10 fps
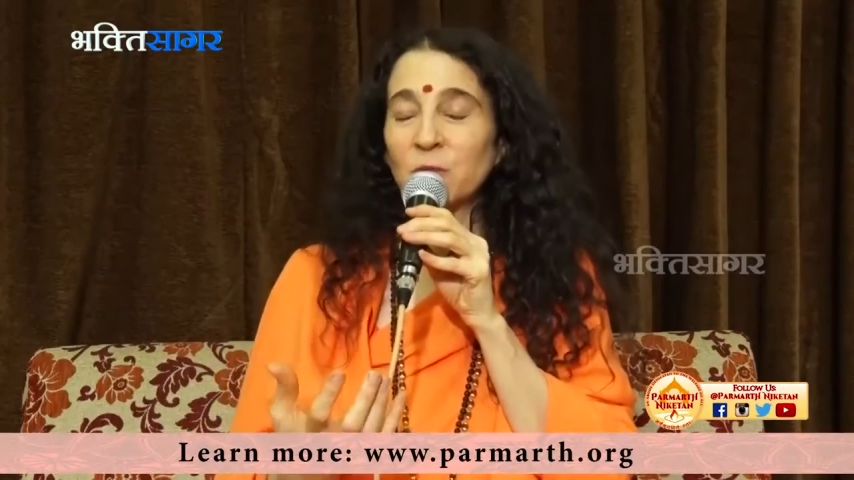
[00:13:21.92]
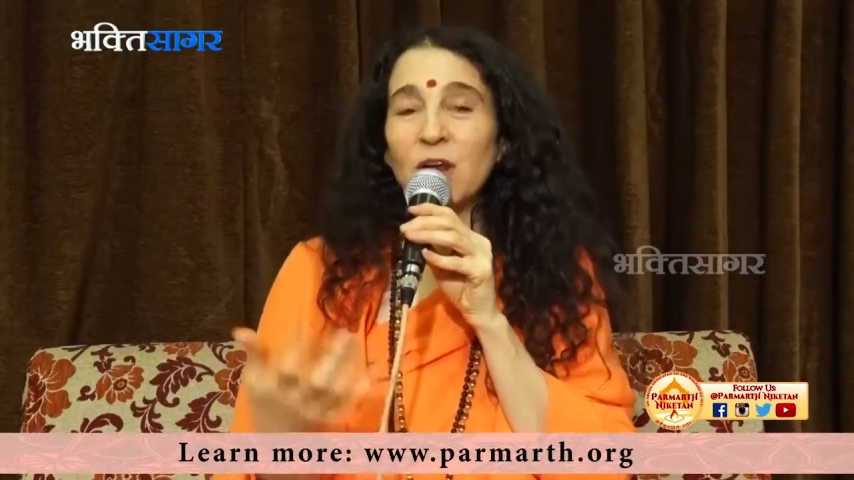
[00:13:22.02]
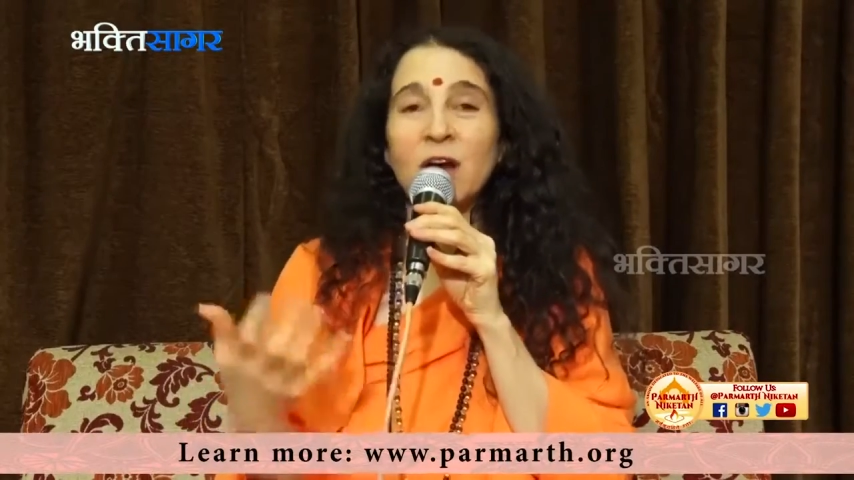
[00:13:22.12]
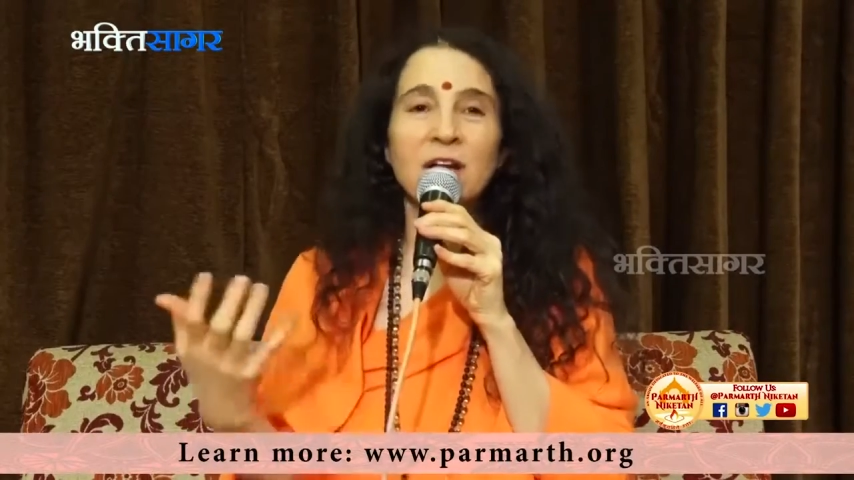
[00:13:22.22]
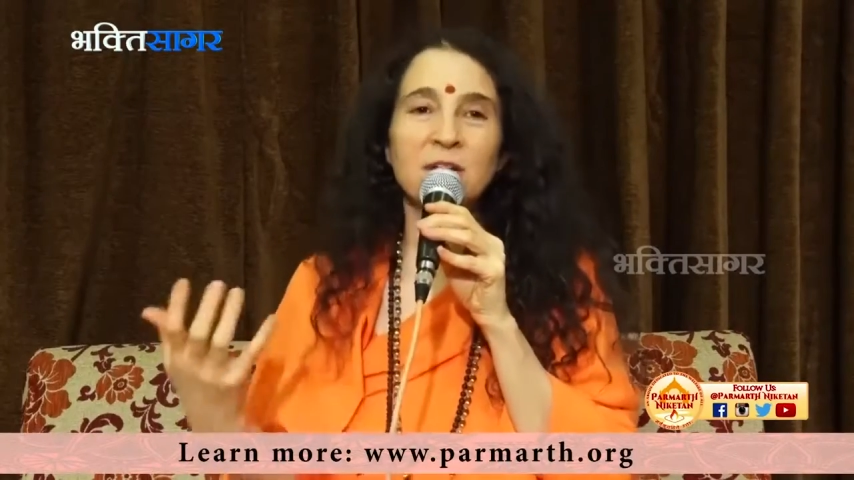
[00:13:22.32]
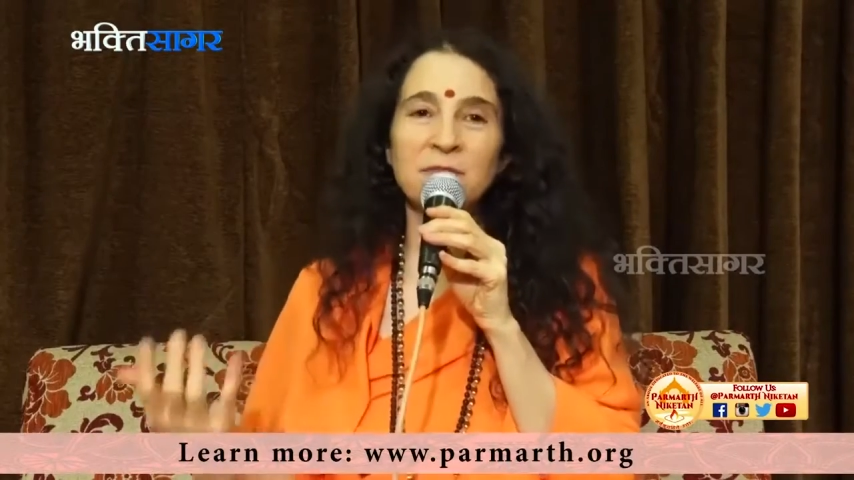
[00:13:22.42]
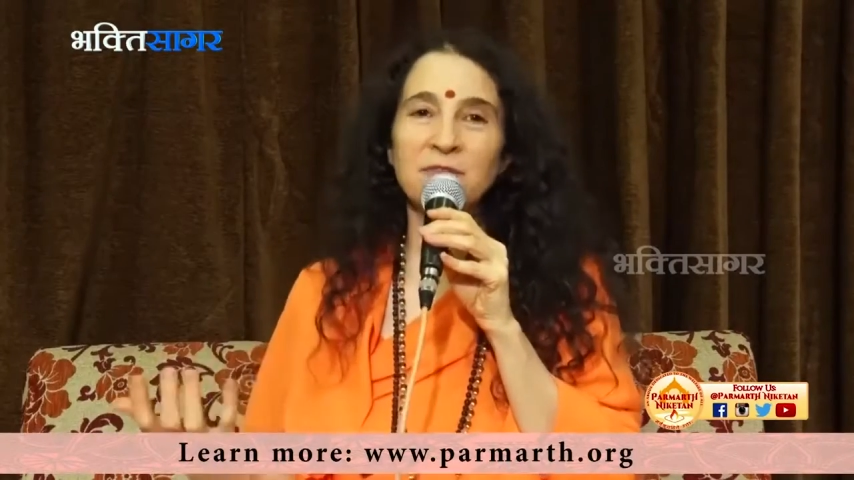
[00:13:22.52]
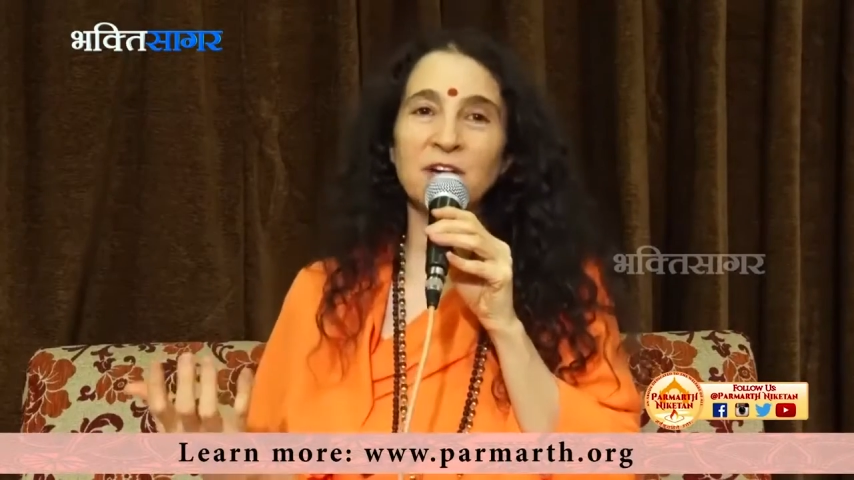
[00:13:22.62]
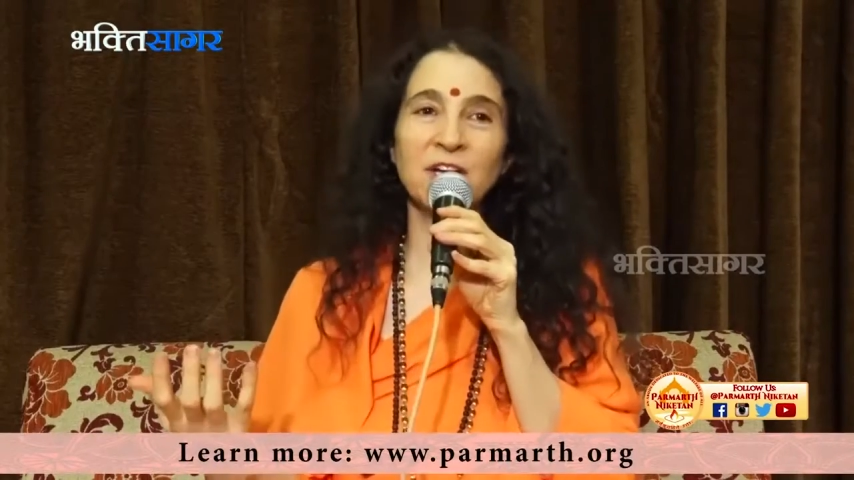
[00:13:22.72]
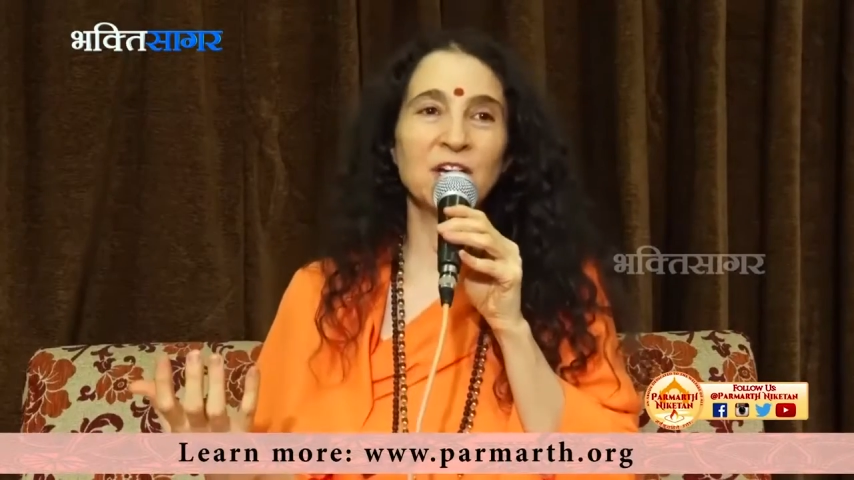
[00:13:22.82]
We're not going to be
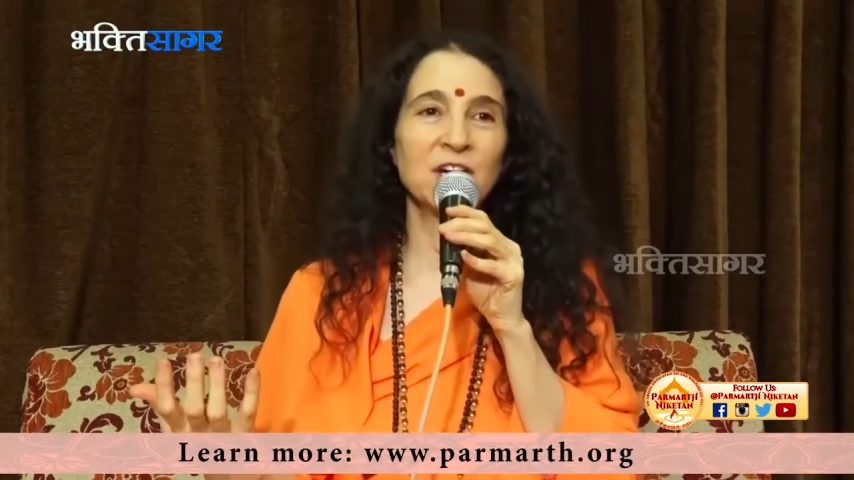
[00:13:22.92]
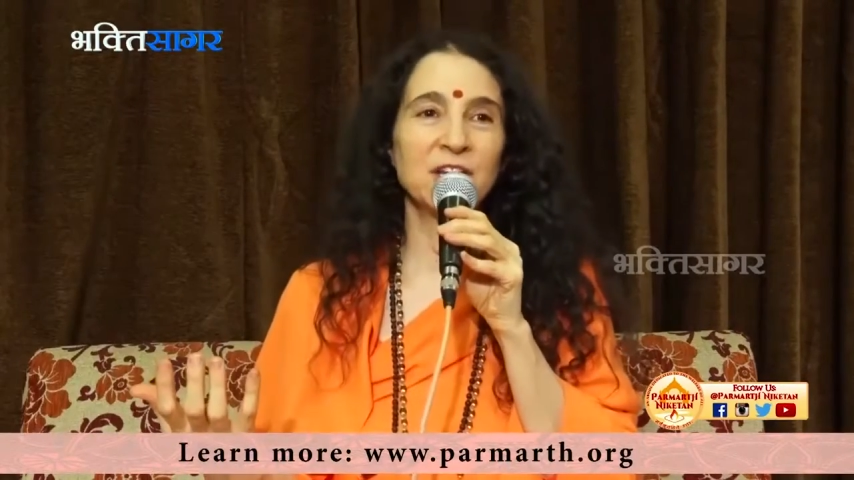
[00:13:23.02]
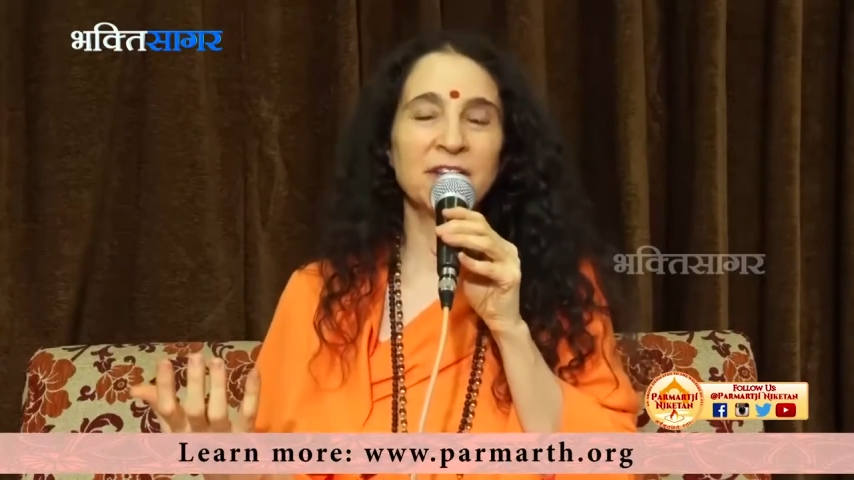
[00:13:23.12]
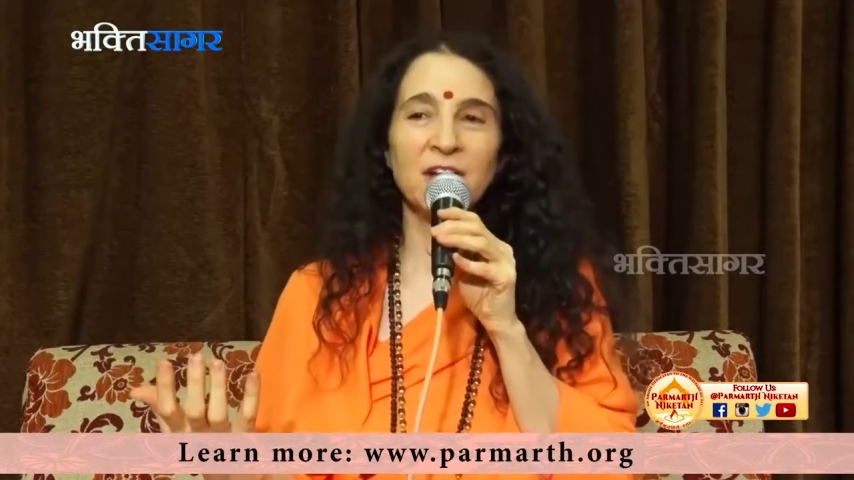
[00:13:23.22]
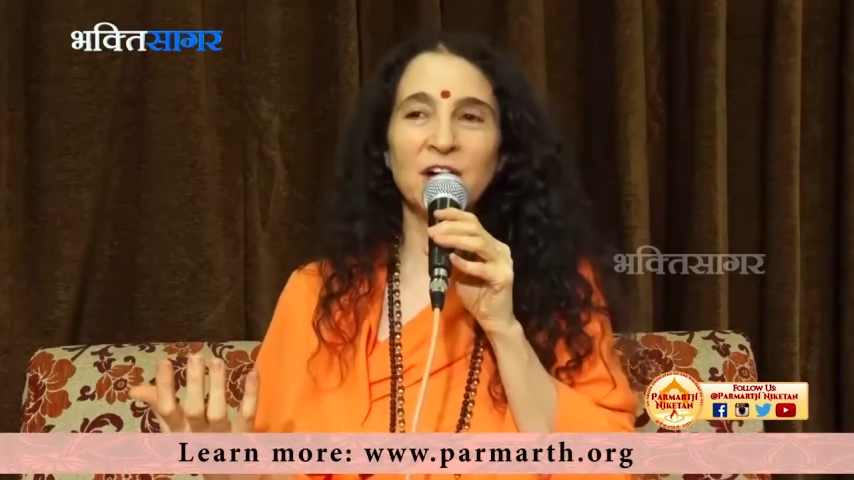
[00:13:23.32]
very good in the